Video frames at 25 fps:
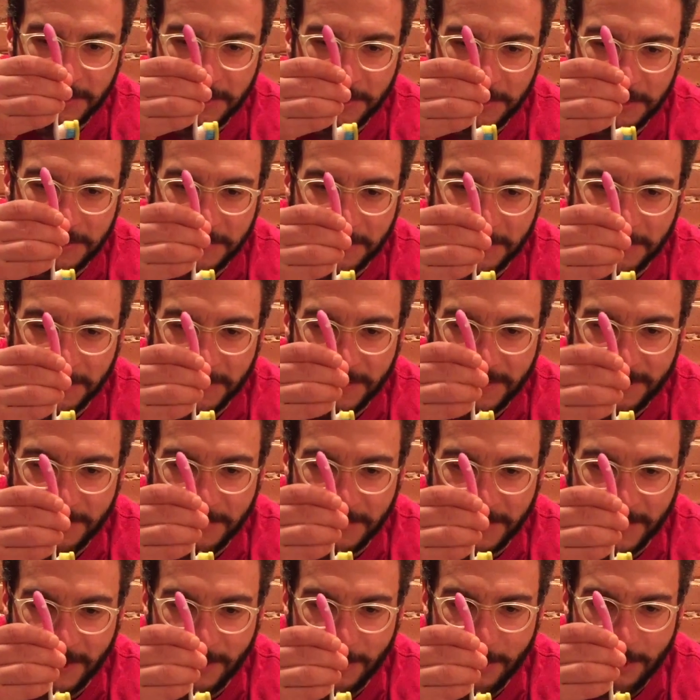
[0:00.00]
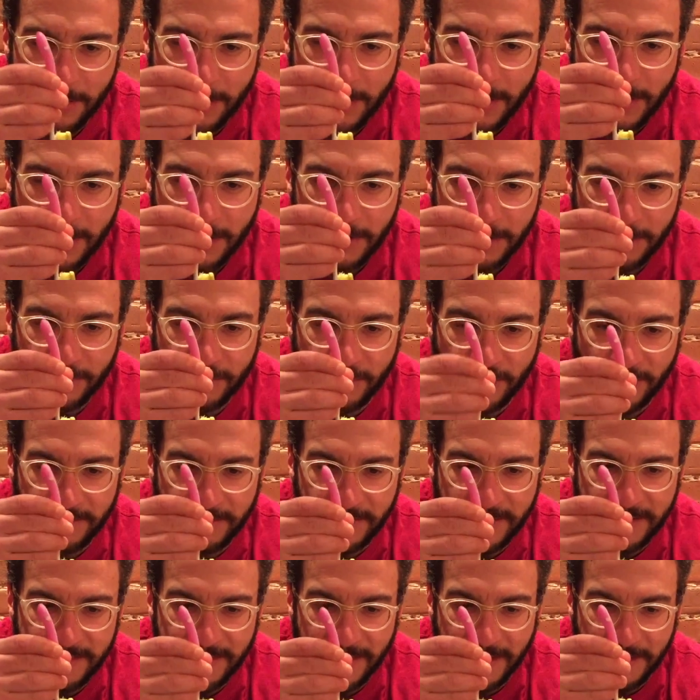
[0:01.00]
can look too. It's okay. Oh,
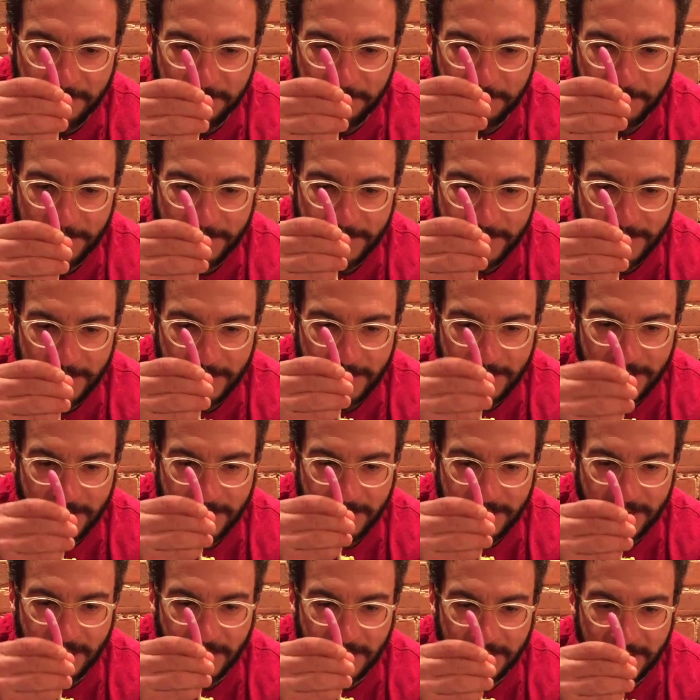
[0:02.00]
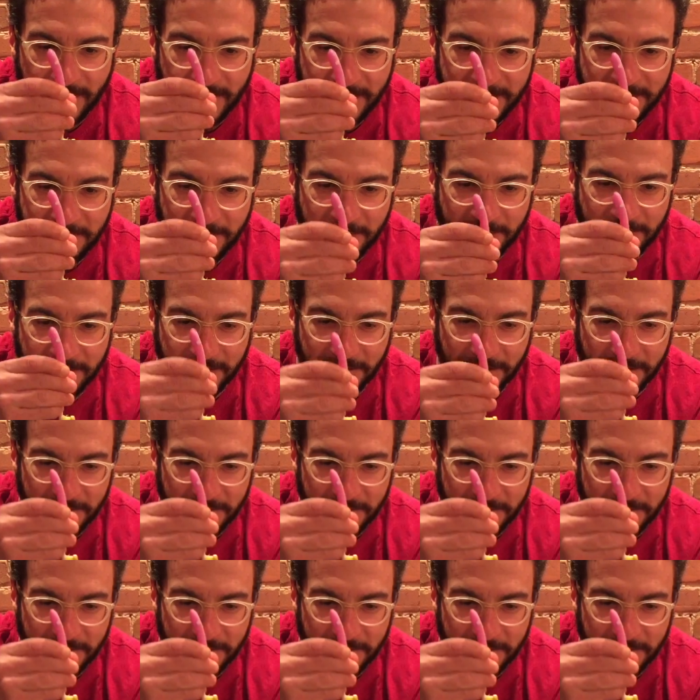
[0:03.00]
just like that. Get that dog